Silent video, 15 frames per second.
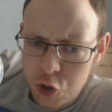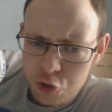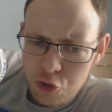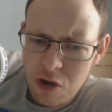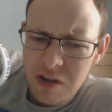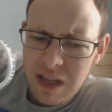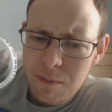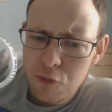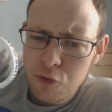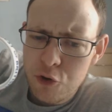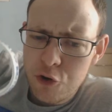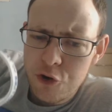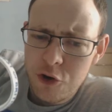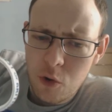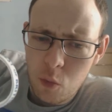Strongly
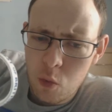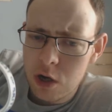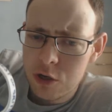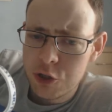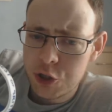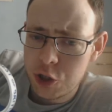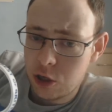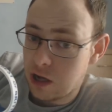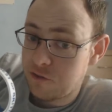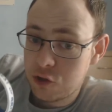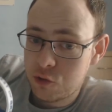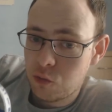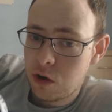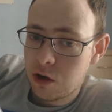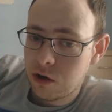brewed, 1 sugar.
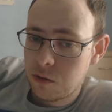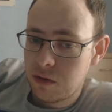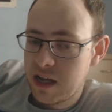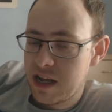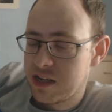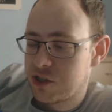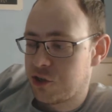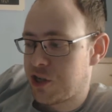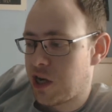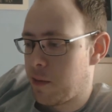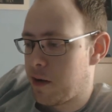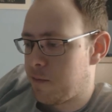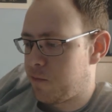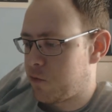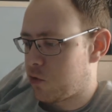I've just woken up, ladies and
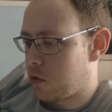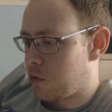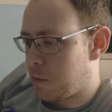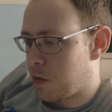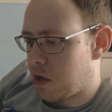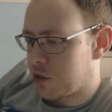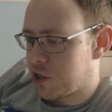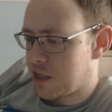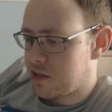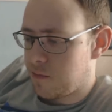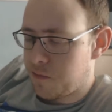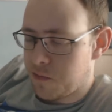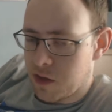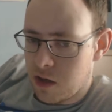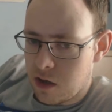gentlemen, so I do
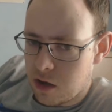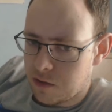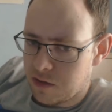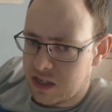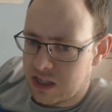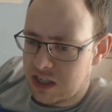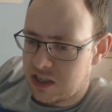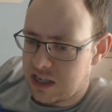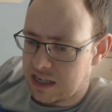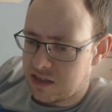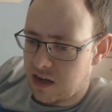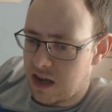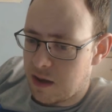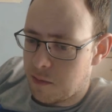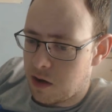apologise on this
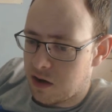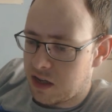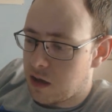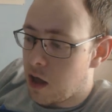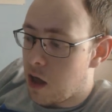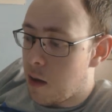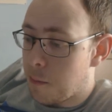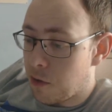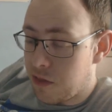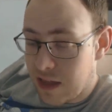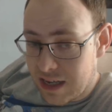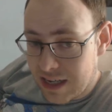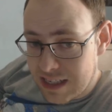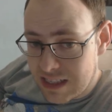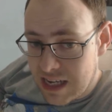Saturday morning.
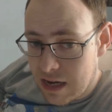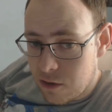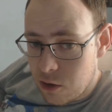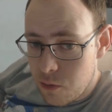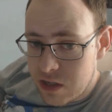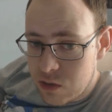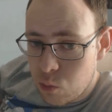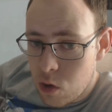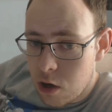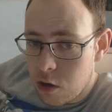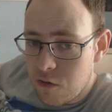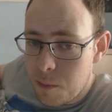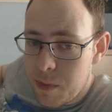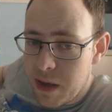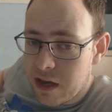But like I said, there is
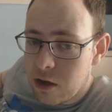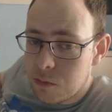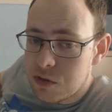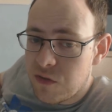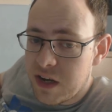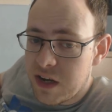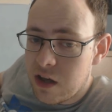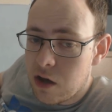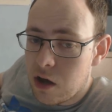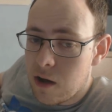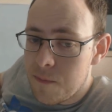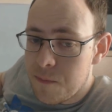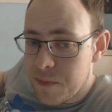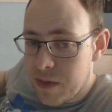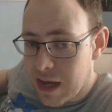one other pickups
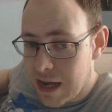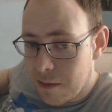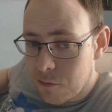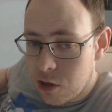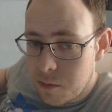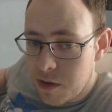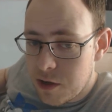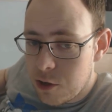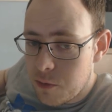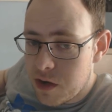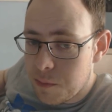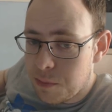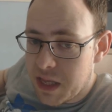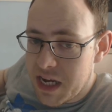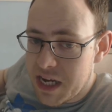video. I'm going to be
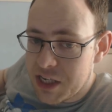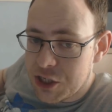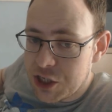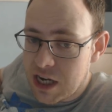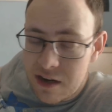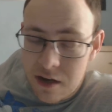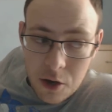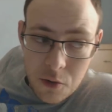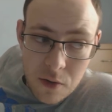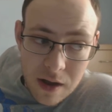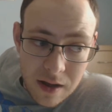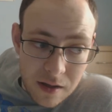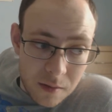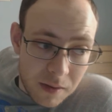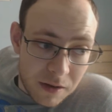doing a play in chat now,
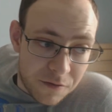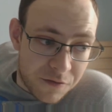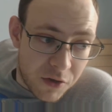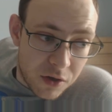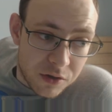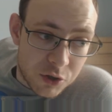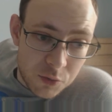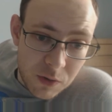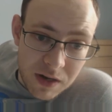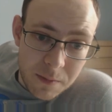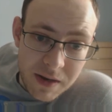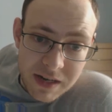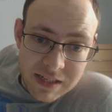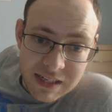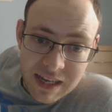my first
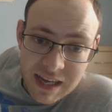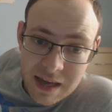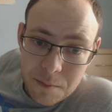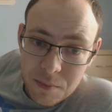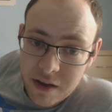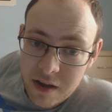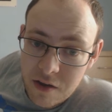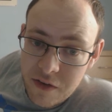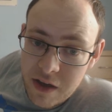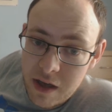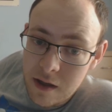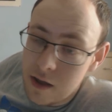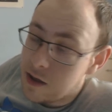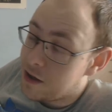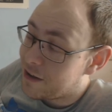20 minutes of gameplay of
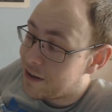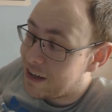it.